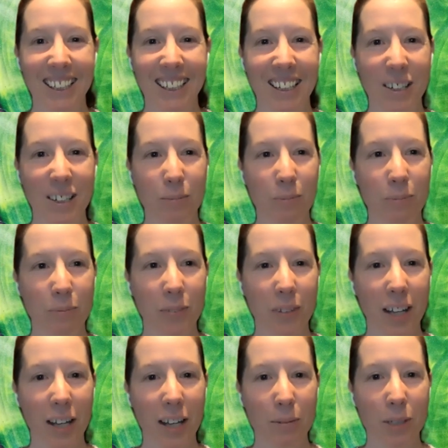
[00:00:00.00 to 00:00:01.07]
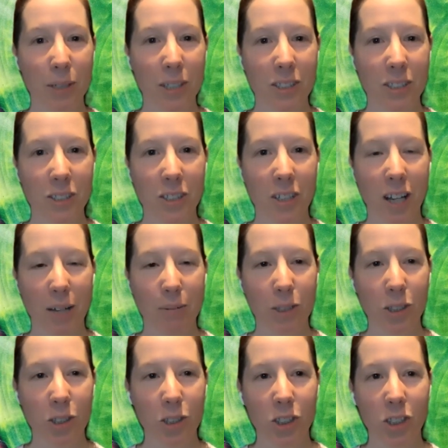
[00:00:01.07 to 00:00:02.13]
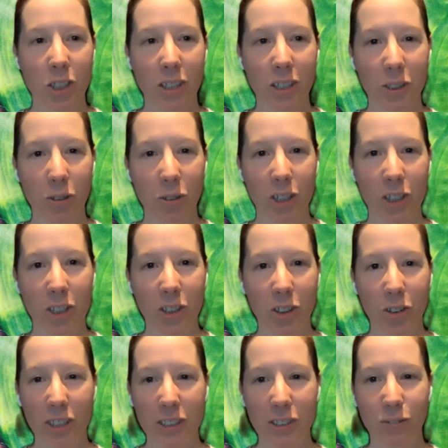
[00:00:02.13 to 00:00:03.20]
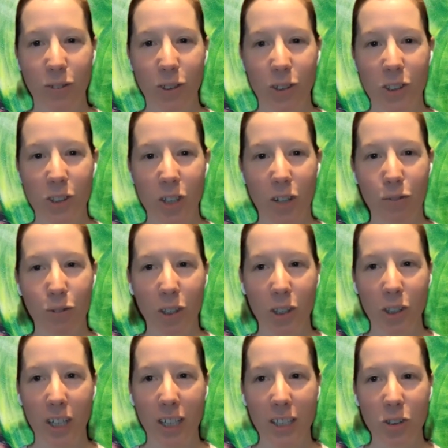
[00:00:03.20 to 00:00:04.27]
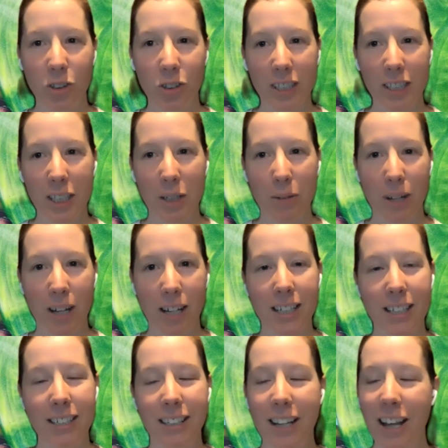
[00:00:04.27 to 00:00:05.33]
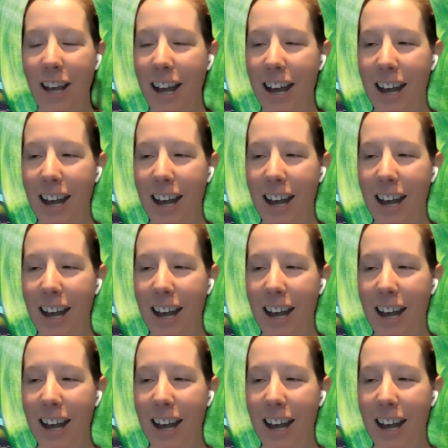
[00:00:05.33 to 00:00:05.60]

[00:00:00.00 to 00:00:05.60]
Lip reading: I'm gonna just toss a question to Chris first off while you guys are thinking about it.